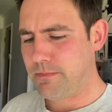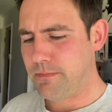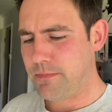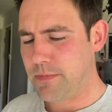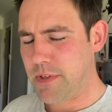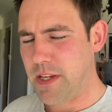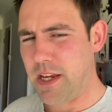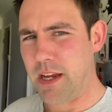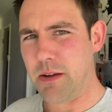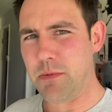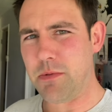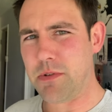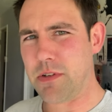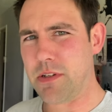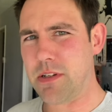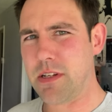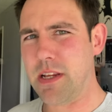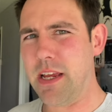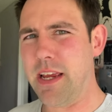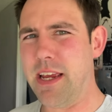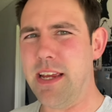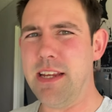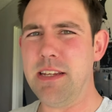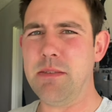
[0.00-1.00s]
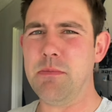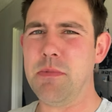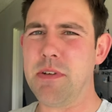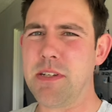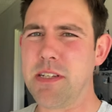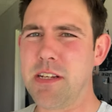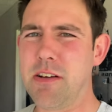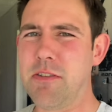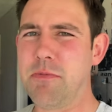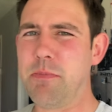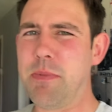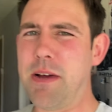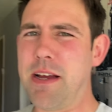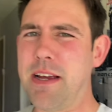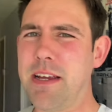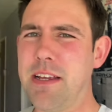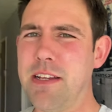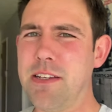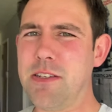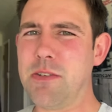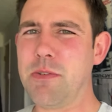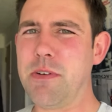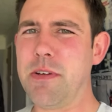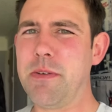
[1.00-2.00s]
Yeah, I'm just easing myself back
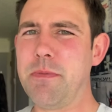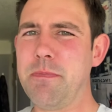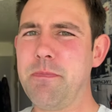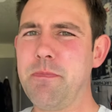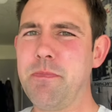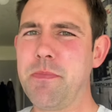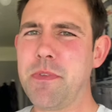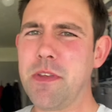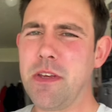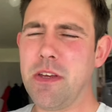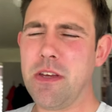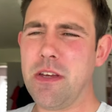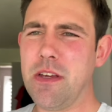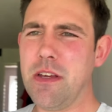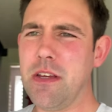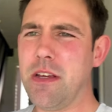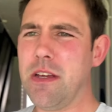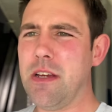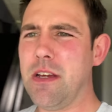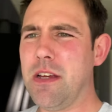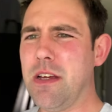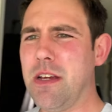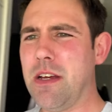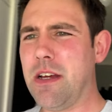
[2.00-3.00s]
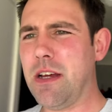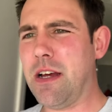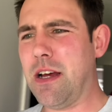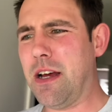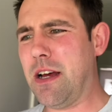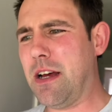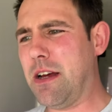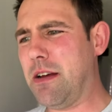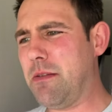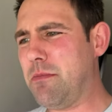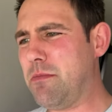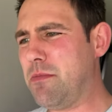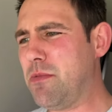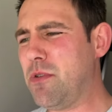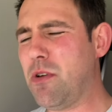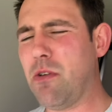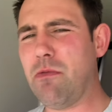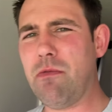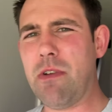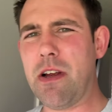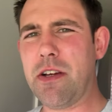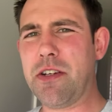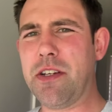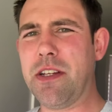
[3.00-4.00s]
into it. Not
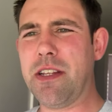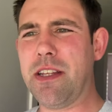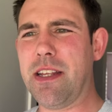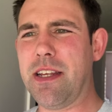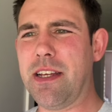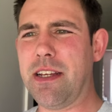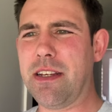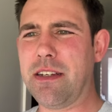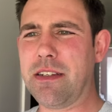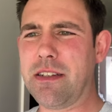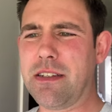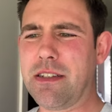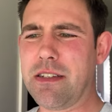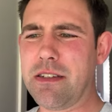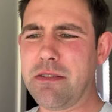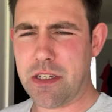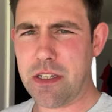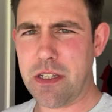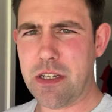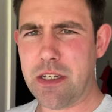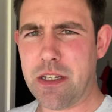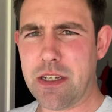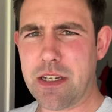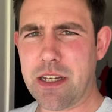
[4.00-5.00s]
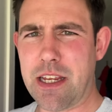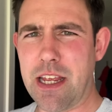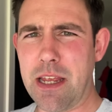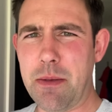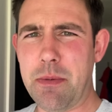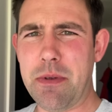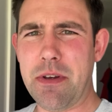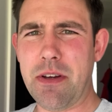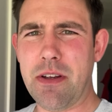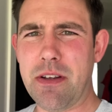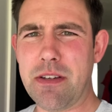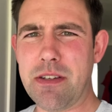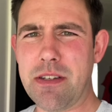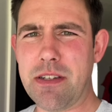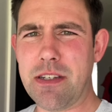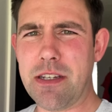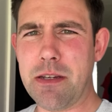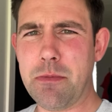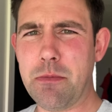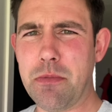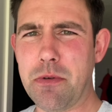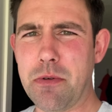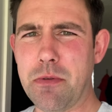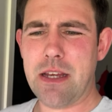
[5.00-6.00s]
rushing things, keep it nice and
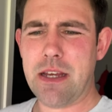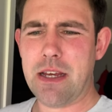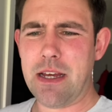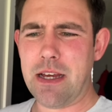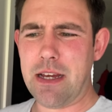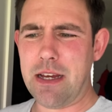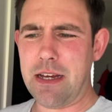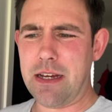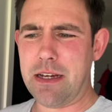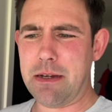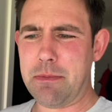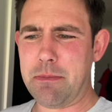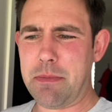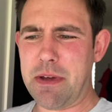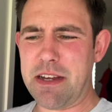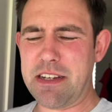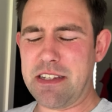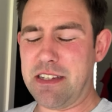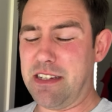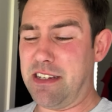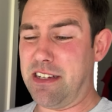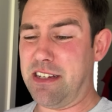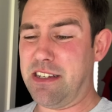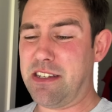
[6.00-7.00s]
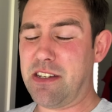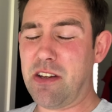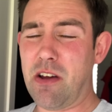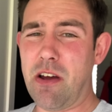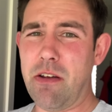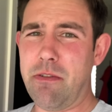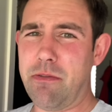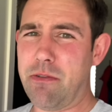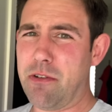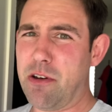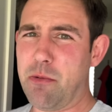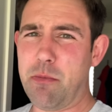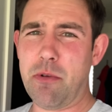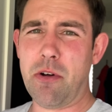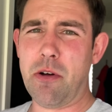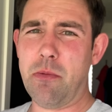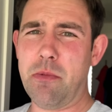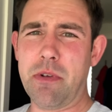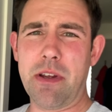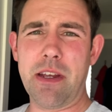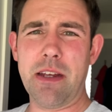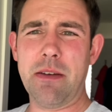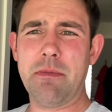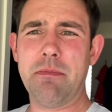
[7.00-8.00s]
simple. Basically, starting from the bottom
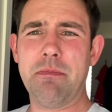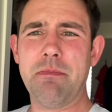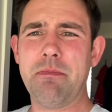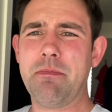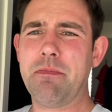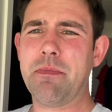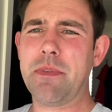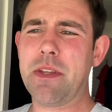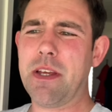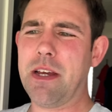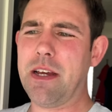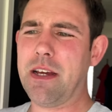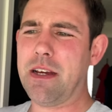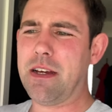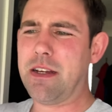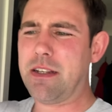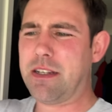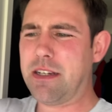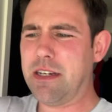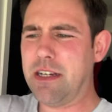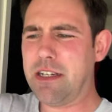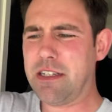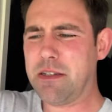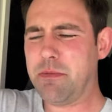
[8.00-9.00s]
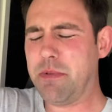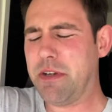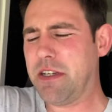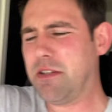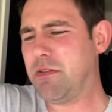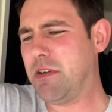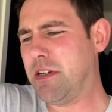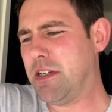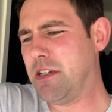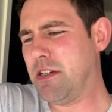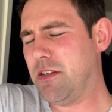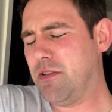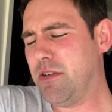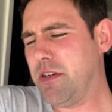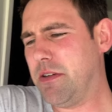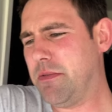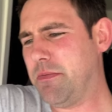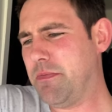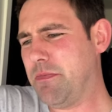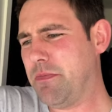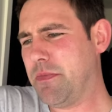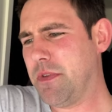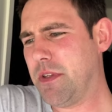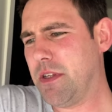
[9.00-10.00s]
again. I think that's the best way to do
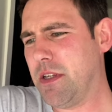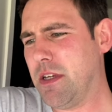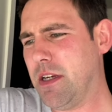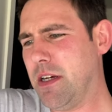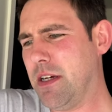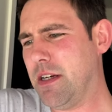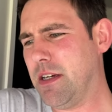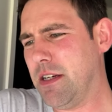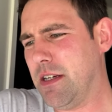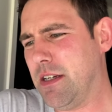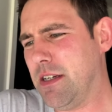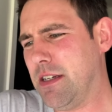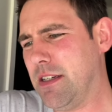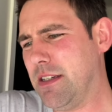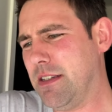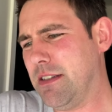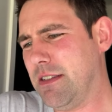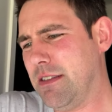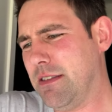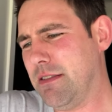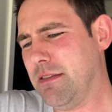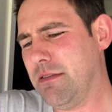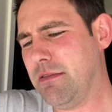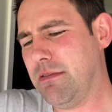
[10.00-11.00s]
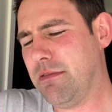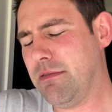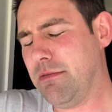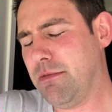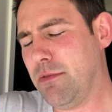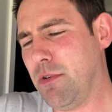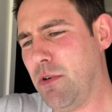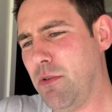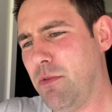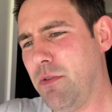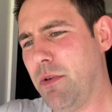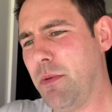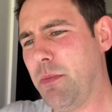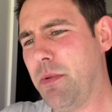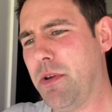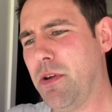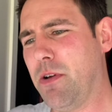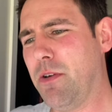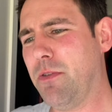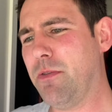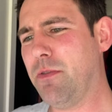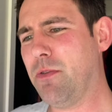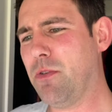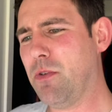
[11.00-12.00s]
it. What have we been
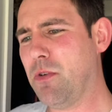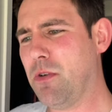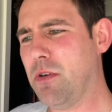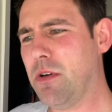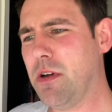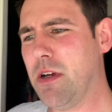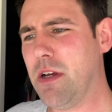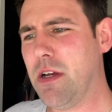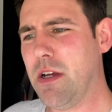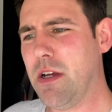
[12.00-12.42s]
off for?